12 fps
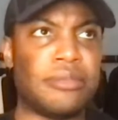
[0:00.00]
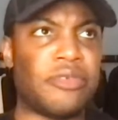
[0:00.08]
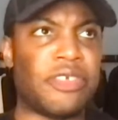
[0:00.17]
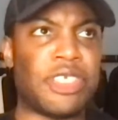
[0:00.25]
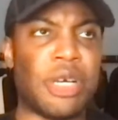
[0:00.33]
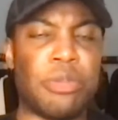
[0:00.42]

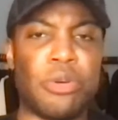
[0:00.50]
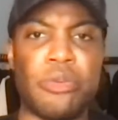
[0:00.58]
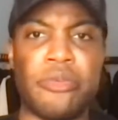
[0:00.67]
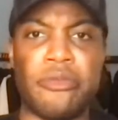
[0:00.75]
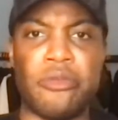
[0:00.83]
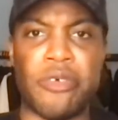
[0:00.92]
for example,
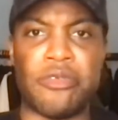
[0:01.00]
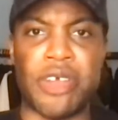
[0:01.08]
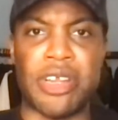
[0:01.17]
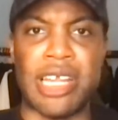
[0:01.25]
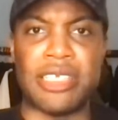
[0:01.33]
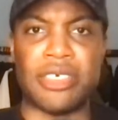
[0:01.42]
with
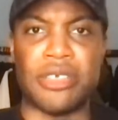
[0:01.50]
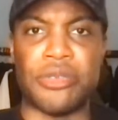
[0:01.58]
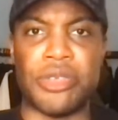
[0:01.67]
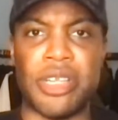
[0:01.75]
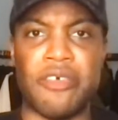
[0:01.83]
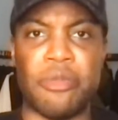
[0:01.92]
Trent
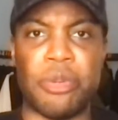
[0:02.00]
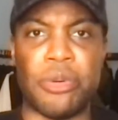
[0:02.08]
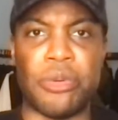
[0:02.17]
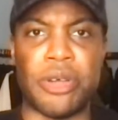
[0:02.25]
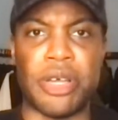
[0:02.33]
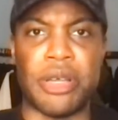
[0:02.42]
Alexander at
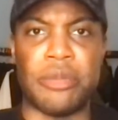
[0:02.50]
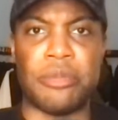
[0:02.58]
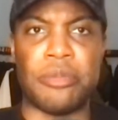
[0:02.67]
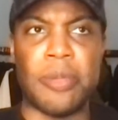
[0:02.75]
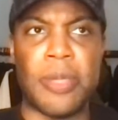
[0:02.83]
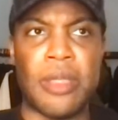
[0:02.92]
Liverpool.
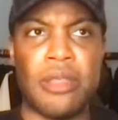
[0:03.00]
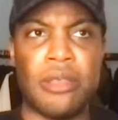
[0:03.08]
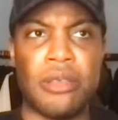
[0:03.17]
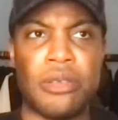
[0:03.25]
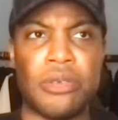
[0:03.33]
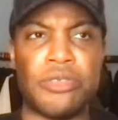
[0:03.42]

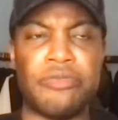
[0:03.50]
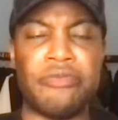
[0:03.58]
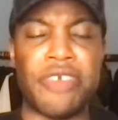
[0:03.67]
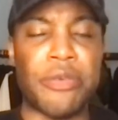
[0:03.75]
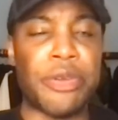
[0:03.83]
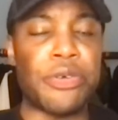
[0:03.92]
He's
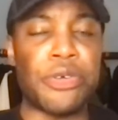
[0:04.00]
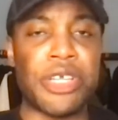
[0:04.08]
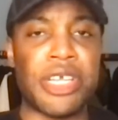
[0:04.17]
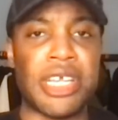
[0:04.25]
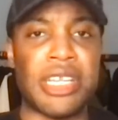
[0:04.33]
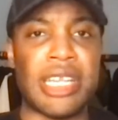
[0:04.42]
very good
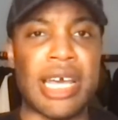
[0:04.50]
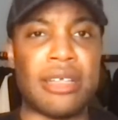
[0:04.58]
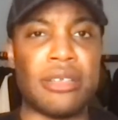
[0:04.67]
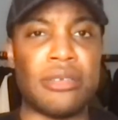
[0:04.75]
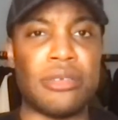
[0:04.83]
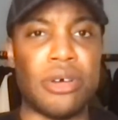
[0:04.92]
at hitting that
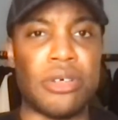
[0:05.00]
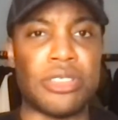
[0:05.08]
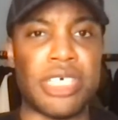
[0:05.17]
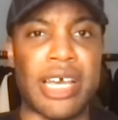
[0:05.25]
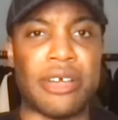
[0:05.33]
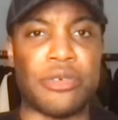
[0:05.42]

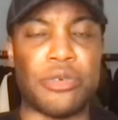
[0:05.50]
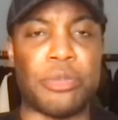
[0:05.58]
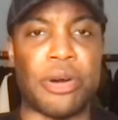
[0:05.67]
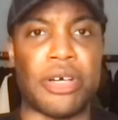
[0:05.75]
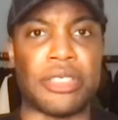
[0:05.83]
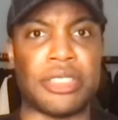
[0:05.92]
long diagonal
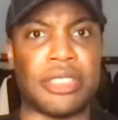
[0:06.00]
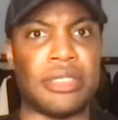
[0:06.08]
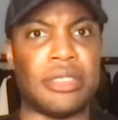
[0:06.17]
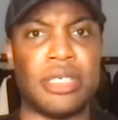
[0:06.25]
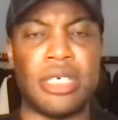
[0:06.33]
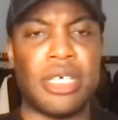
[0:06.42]
pass.
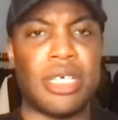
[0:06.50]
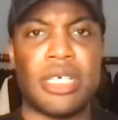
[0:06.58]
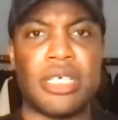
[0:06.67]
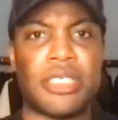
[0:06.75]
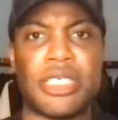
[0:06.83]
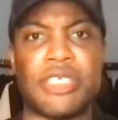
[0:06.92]
And
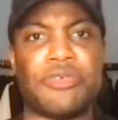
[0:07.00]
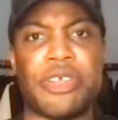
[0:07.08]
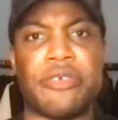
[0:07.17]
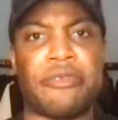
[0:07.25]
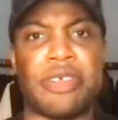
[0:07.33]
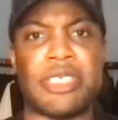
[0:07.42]

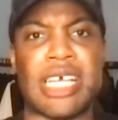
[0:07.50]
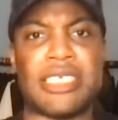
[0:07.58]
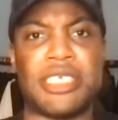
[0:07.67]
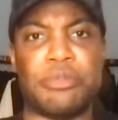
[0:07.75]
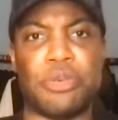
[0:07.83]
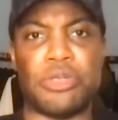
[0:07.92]
Cedric,
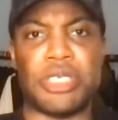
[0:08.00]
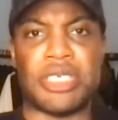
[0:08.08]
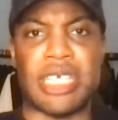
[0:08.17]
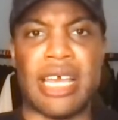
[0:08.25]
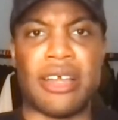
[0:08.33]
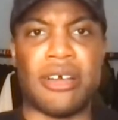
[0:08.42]
fantastic ball to
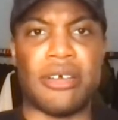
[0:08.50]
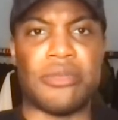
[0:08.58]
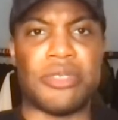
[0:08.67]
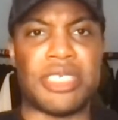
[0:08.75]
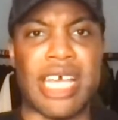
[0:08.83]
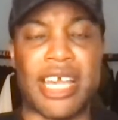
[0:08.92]
Saka,
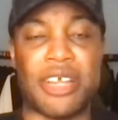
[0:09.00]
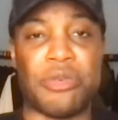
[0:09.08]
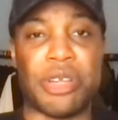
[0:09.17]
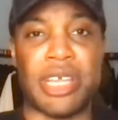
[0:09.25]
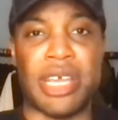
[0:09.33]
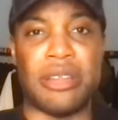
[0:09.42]
and
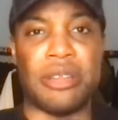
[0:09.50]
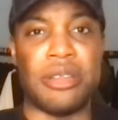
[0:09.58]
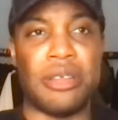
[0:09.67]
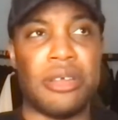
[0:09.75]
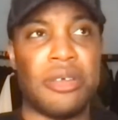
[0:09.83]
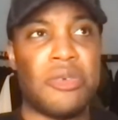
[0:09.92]
Saka again
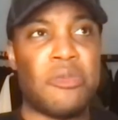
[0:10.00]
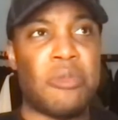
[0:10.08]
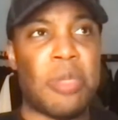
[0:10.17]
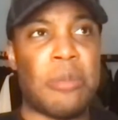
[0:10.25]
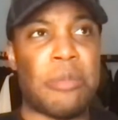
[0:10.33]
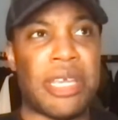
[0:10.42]

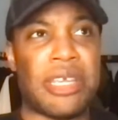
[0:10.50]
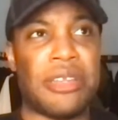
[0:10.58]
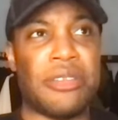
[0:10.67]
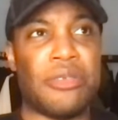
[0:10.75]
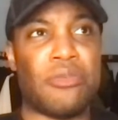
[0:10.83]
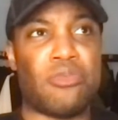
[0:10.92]

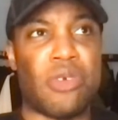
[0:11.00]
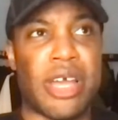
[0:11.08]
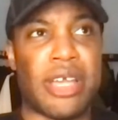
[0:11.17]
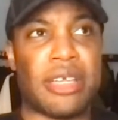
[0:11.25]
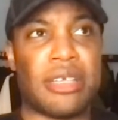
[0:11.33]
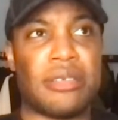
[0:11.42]
making the right